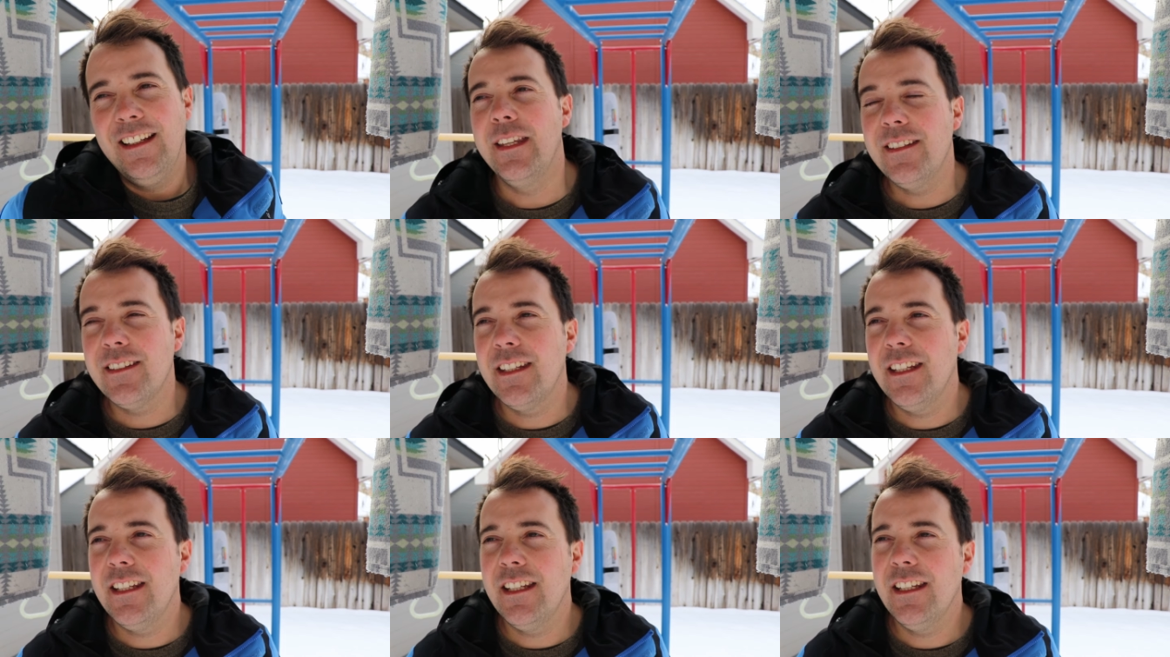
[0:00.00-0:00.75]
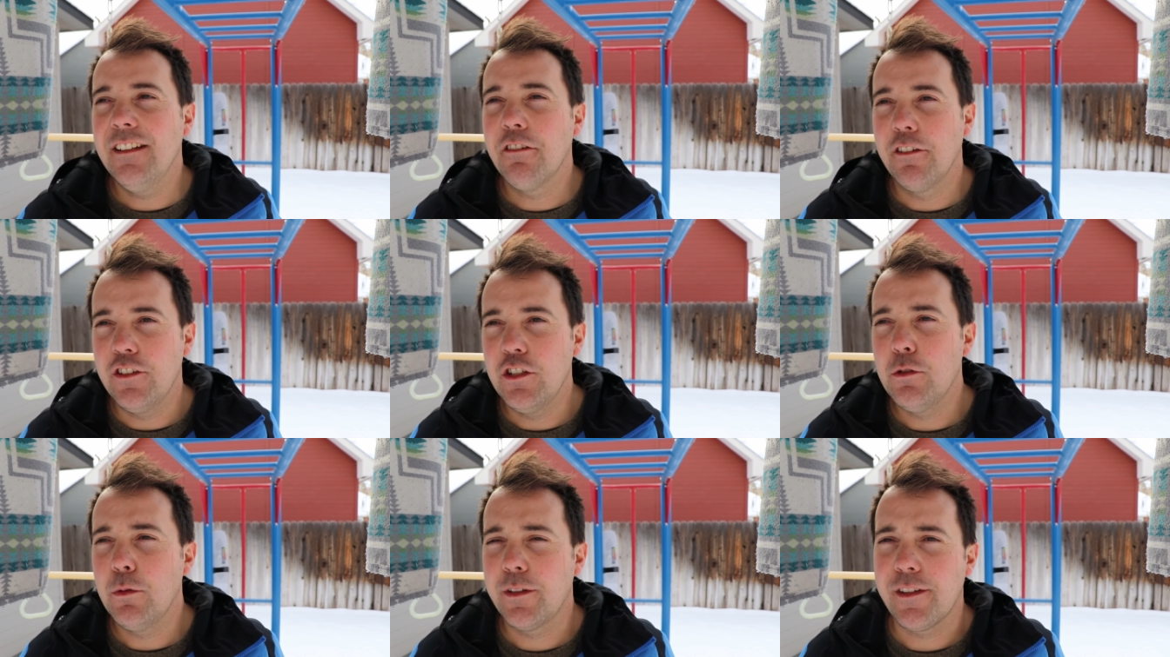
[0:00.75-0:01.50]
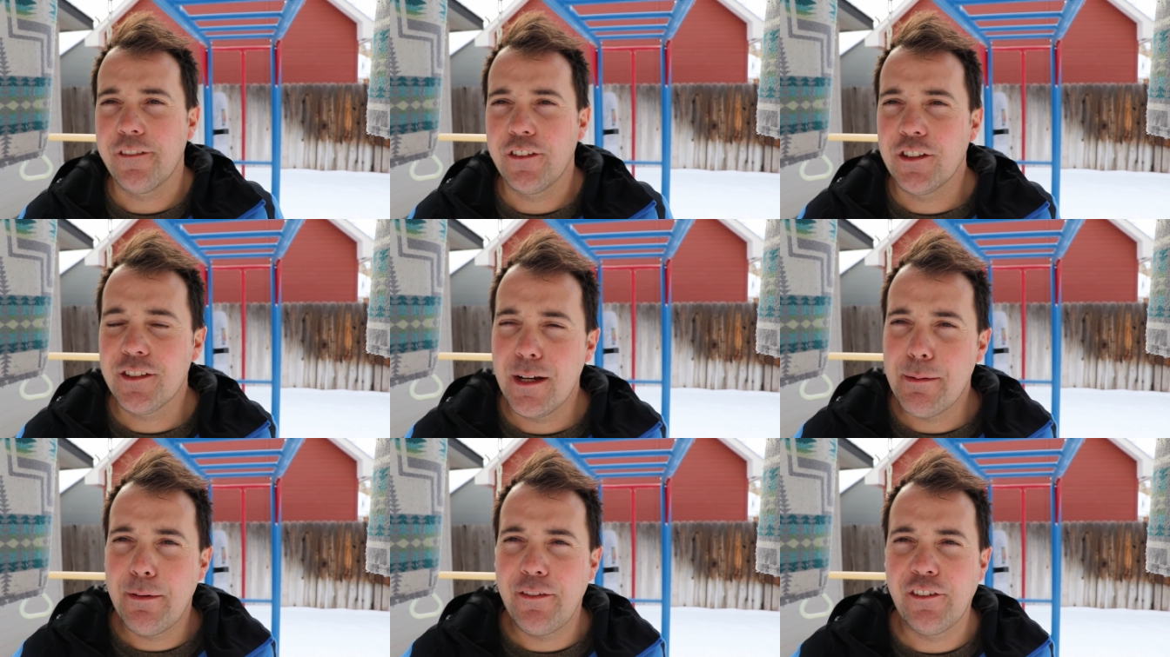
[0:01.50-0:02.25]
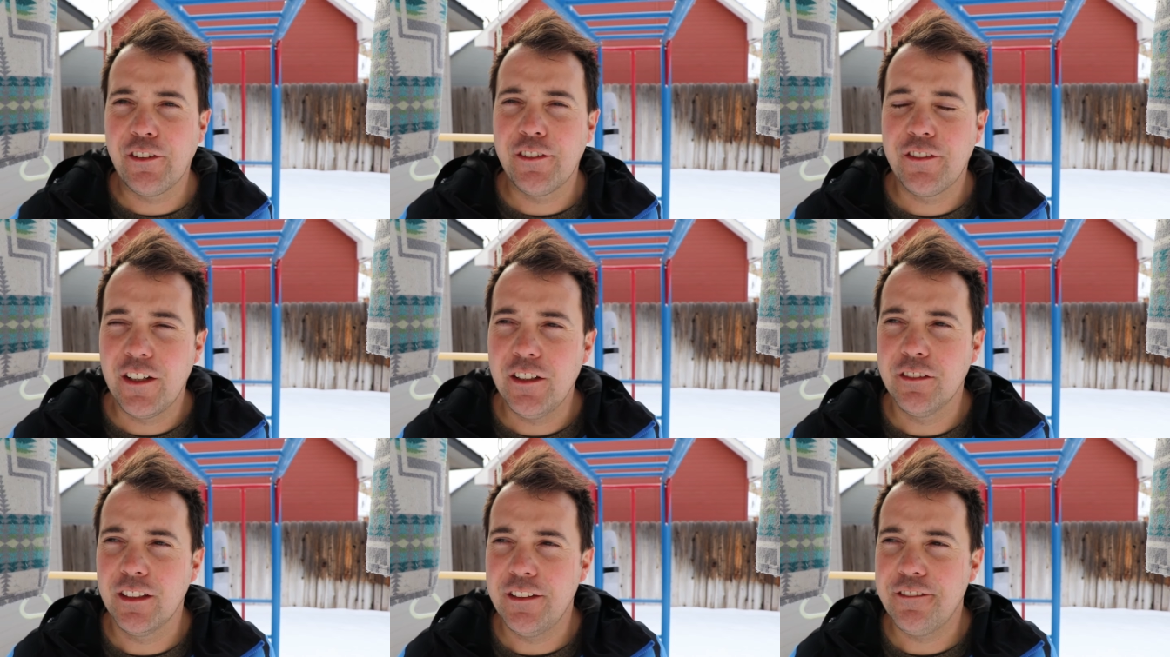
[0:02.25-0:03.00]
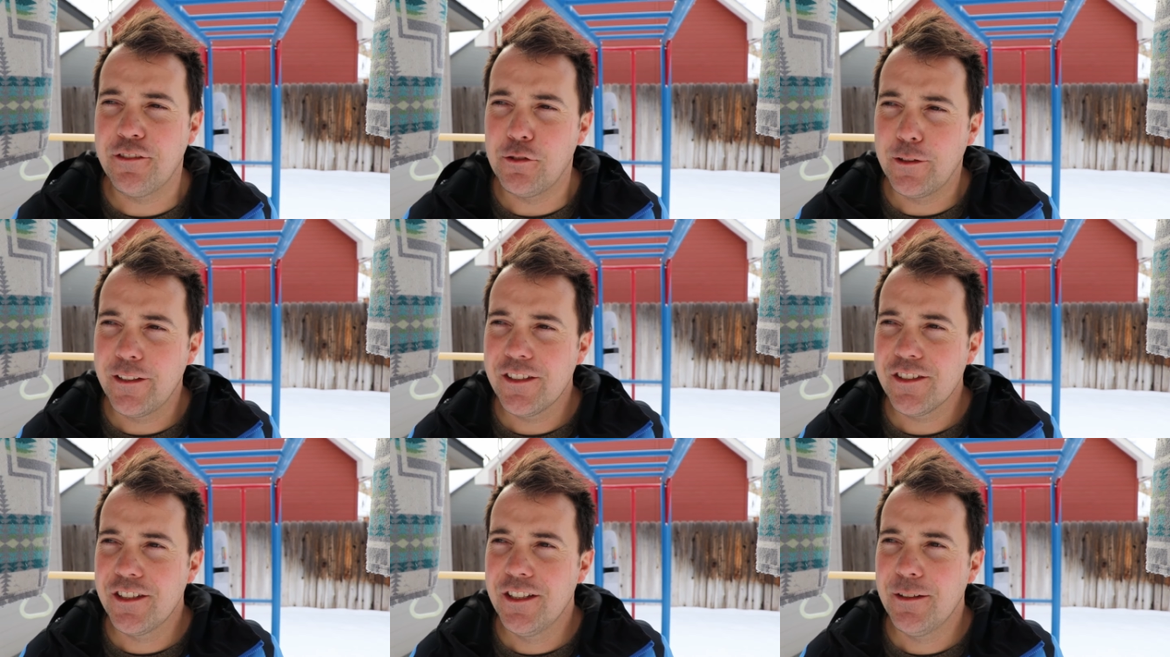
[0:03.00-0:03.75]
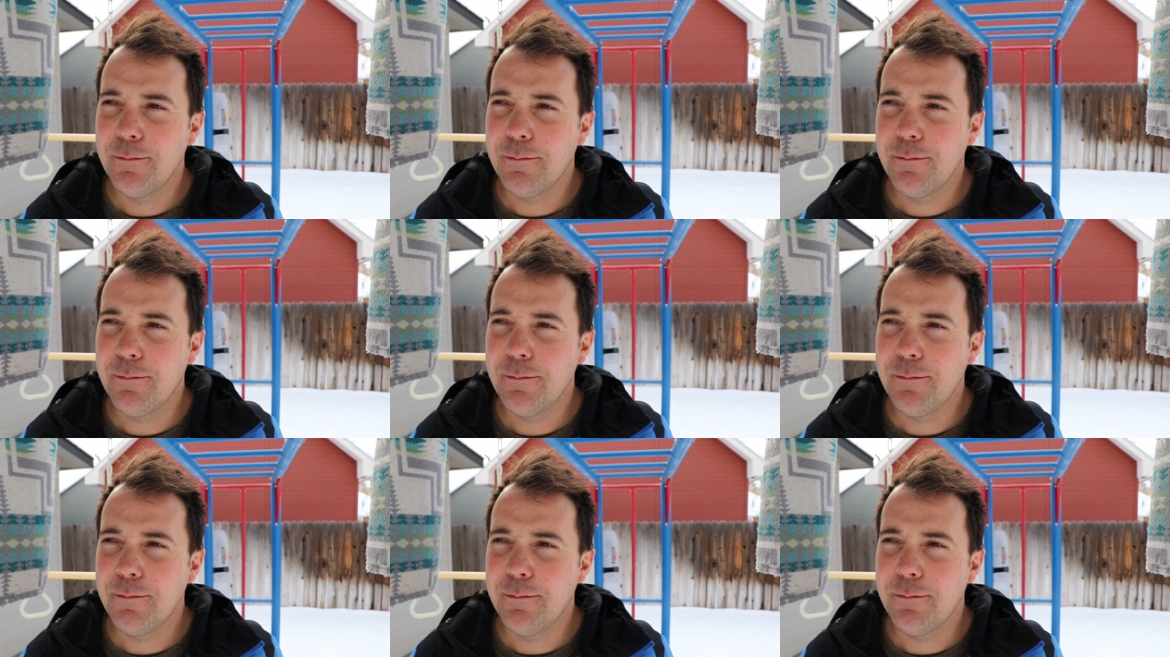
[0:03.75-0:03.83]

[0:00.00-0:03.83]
This ski review was the first time I've ever felt really foolish